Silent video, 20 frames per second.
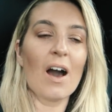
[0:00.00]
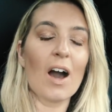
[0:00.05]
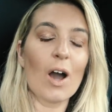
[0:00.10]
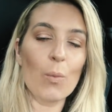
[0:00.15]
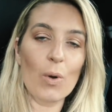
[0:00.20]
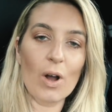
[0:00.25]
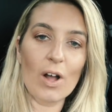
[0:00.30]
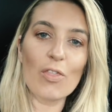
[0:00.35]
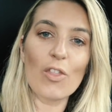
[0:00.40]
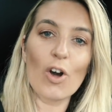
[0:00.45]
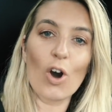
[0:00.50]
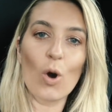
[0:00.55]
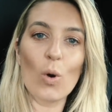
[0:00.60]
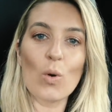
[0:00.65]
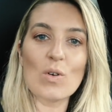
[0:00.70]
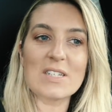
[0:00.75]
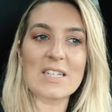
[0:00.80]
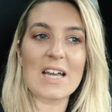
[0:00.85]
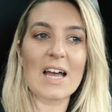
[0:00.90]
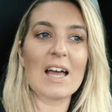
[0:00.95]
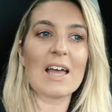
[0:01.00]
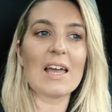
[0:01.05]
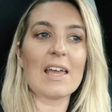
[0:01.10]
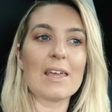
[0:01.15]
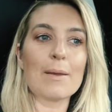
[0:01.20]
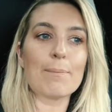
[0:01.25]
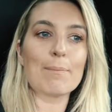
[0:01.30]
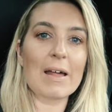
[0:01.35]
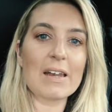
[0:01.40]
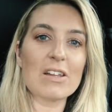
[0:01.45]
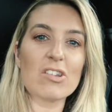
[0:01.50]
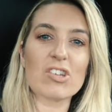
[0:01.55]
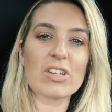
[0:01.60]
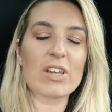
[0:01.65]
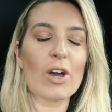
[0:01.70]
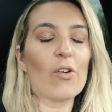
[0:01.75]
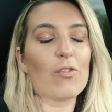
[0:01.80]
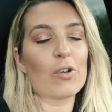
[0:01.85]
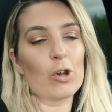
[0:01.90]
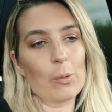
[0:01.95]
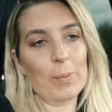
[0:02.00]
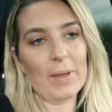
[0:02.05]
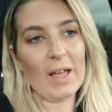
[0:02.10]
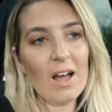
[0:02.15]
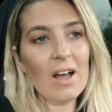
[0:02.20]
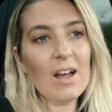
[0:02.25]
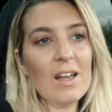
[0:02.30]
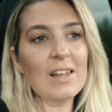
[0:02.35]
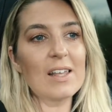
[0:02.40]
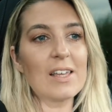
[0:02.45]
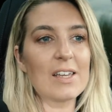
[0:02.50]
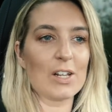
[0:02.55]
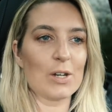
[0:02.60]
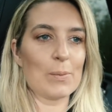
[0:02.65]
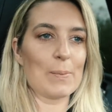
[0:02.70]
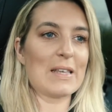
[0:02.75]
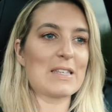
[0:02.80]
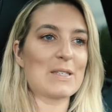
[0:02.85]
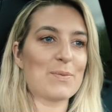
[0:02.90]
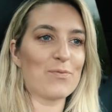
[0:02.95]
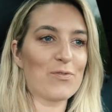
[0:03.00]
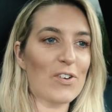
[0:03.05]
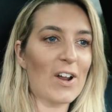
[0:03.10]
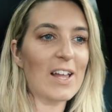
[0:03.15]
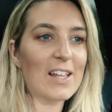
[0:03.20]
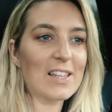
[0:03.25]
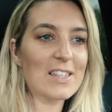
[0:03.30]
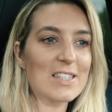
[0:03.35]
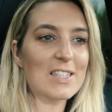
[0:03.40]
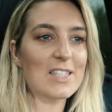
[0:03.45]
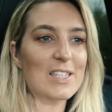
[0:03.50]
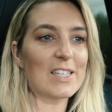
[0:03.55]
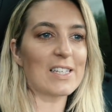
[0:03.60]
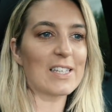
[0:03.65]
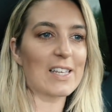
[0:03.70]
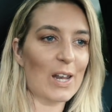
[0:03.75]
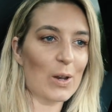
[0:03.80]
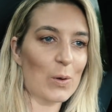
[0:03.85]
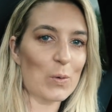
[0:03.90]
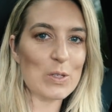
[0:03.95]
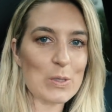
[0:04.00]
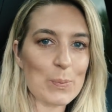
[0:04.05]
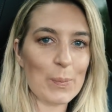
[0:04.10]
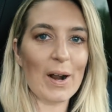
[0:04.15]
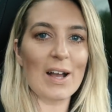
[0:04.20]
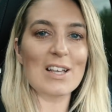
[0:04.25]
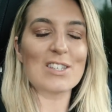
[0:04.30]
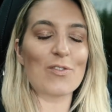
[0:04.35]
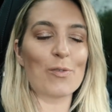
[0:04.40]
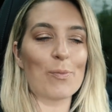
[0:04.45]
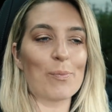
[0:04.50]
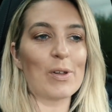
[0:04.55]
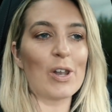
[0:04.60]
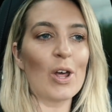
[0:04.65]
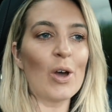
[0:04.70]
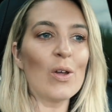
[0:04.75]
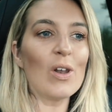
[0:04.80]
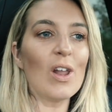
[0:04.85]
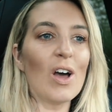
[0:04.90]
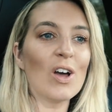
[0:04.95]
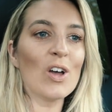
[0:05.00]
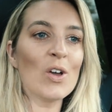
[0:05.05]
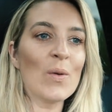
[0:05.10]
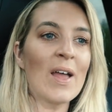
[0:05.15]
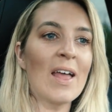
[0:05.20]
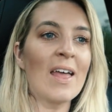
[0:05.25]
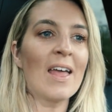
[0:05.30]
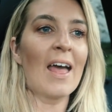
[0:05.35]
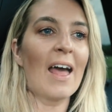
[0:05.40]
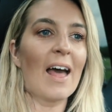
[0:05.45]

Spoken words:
I worked the whole day, managed to get off a little bit early, gonna meet some friends, get a little surprise from Manolo,